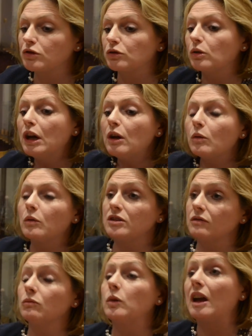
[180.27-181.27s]
So
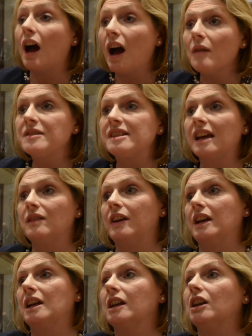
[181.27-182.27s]
we have said
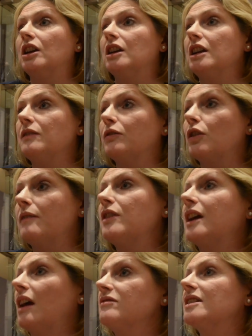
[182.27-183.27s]
very clearly, for
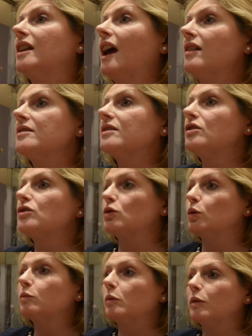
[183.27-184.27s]
every council house that is
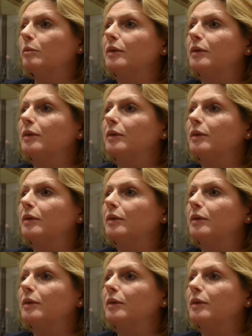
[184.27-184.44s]
sold, we will